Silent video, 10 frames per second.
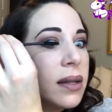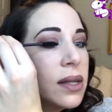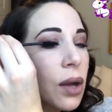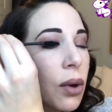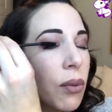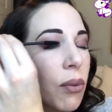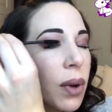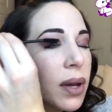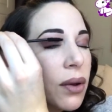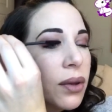So
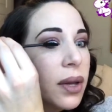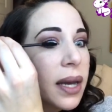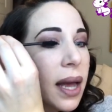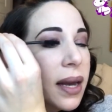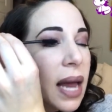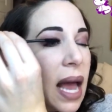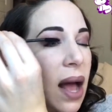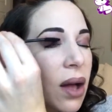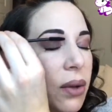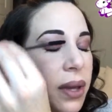what you're looking at
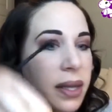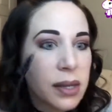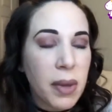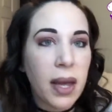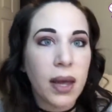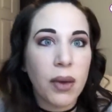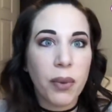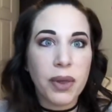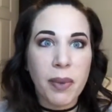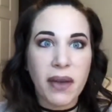now is me
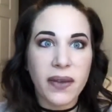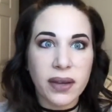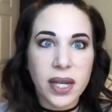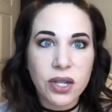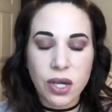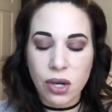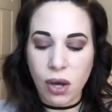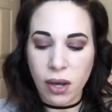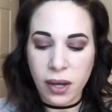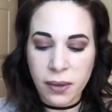with my foundation
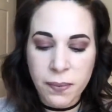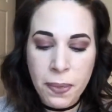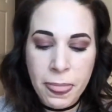on,